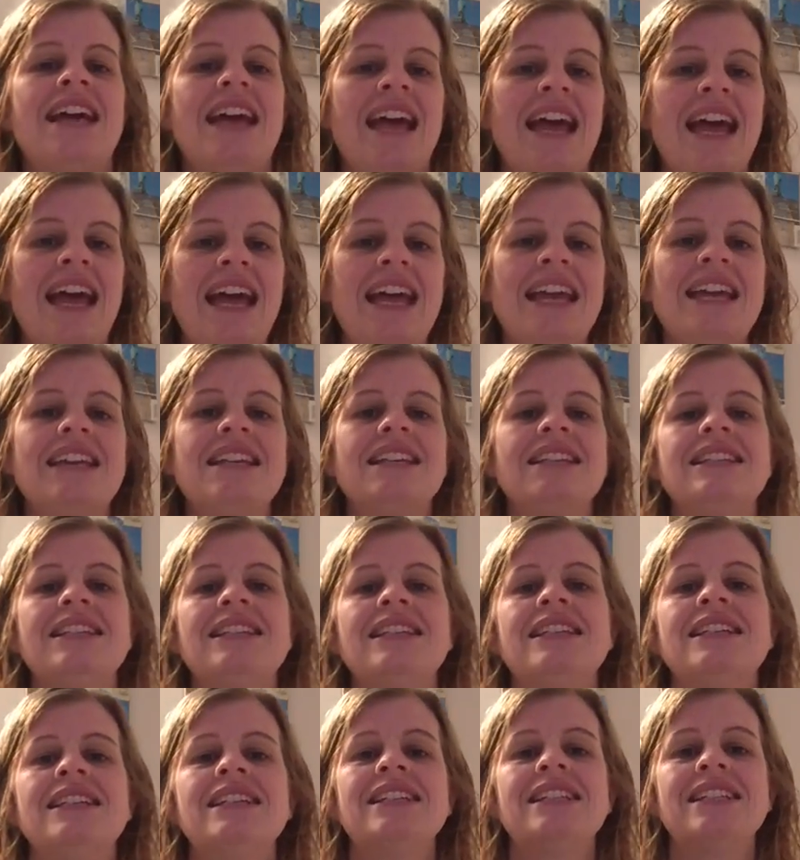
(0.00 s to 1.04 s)
8,
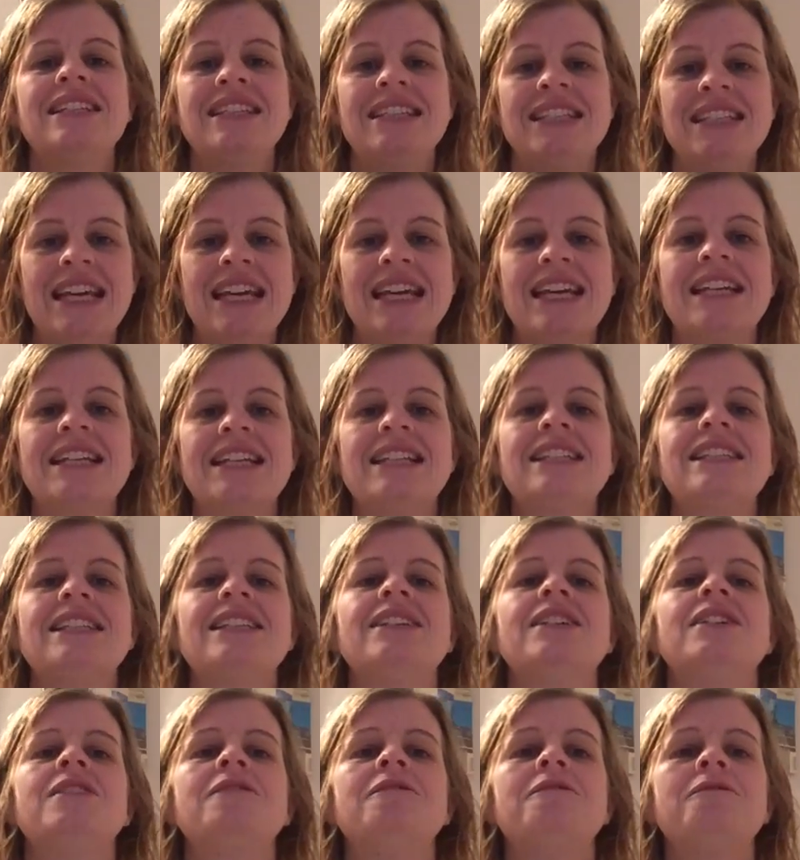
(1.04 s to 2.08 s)
6,
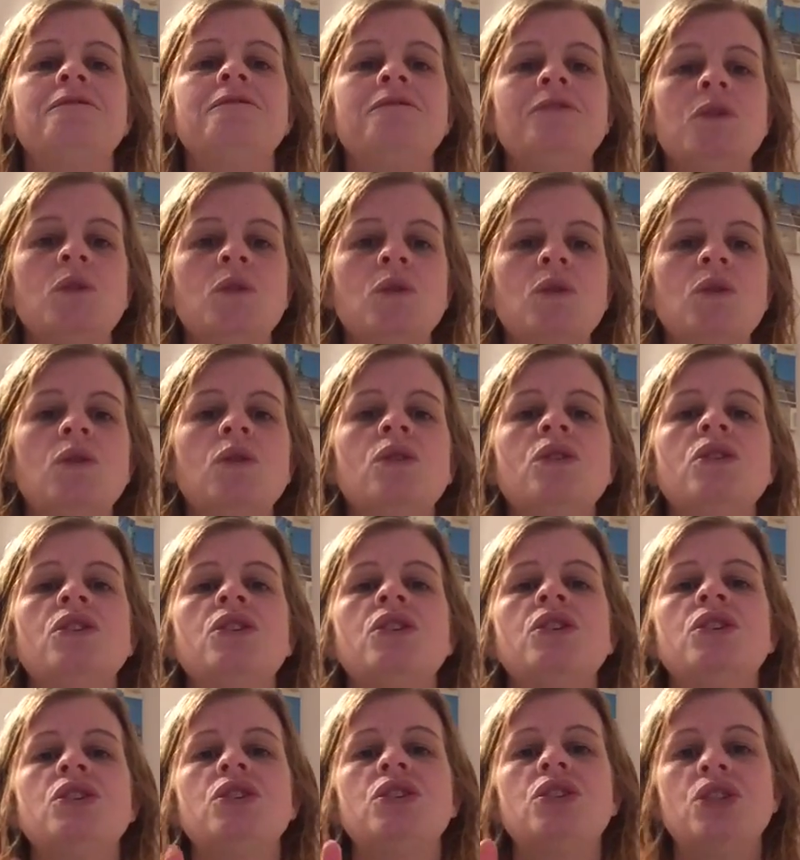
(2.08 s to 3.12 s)
4,
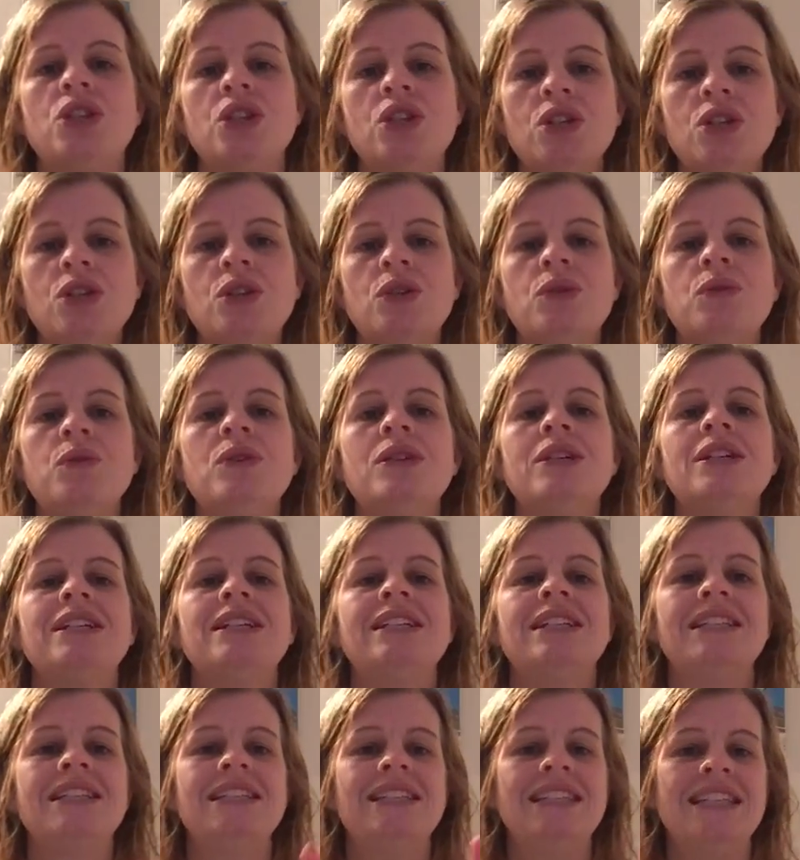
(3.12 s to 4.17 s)
2,
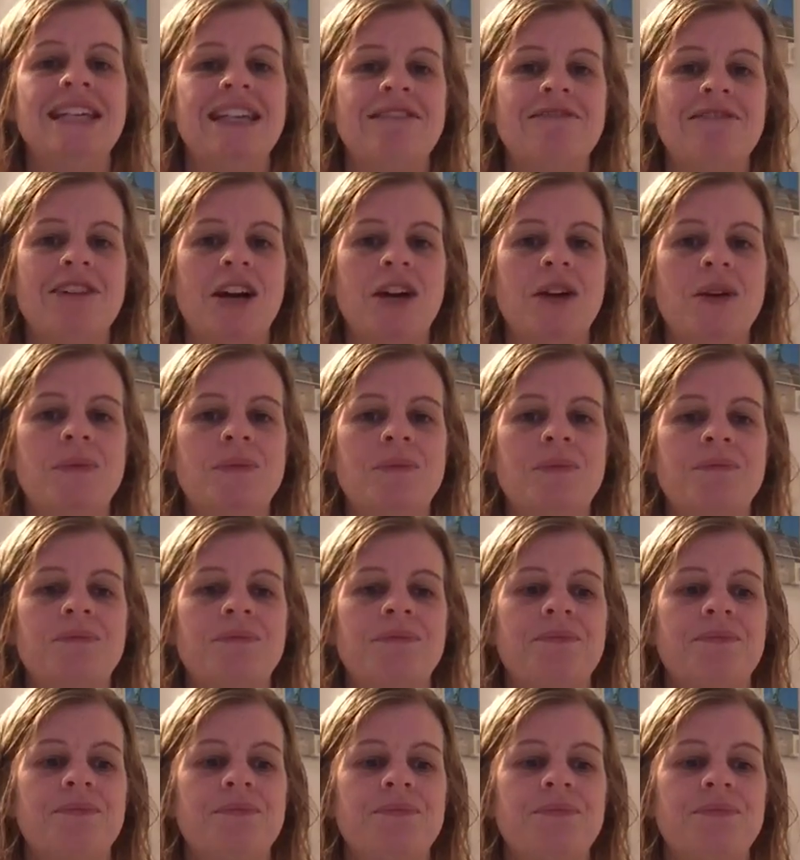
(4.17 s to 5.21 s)
0.
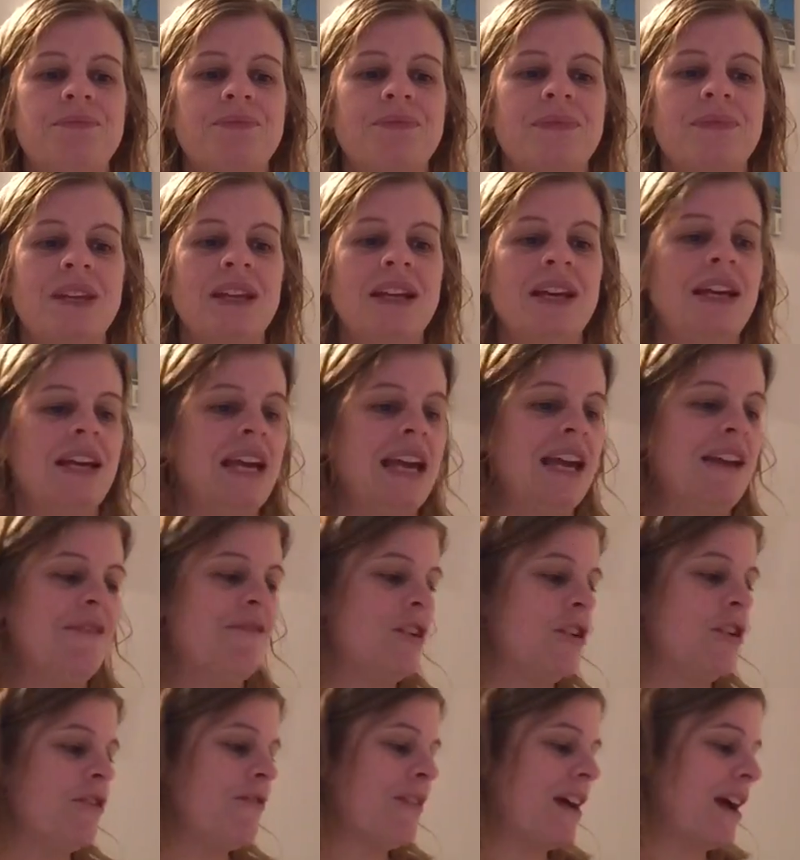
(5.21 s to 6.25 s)
If
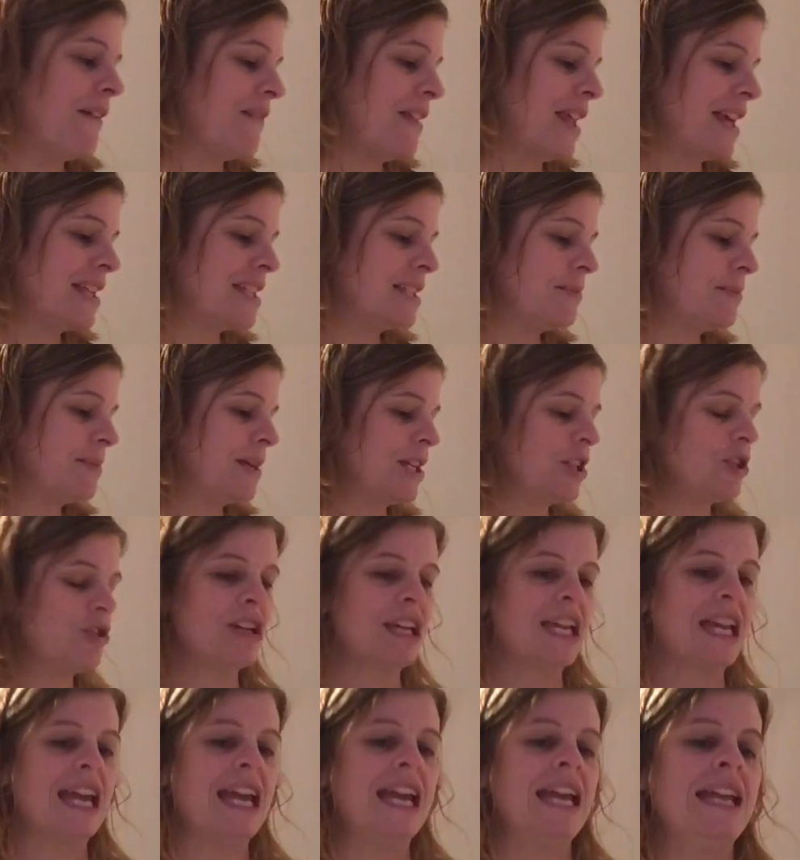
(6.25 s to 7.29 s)
you found that a bit
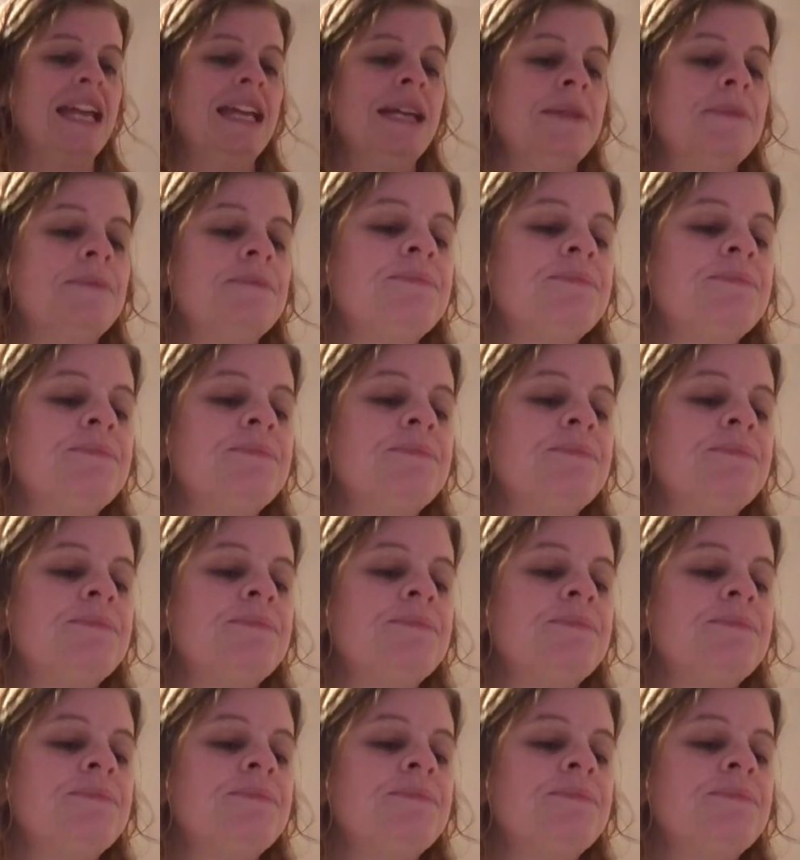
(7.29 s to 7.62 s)
tricky,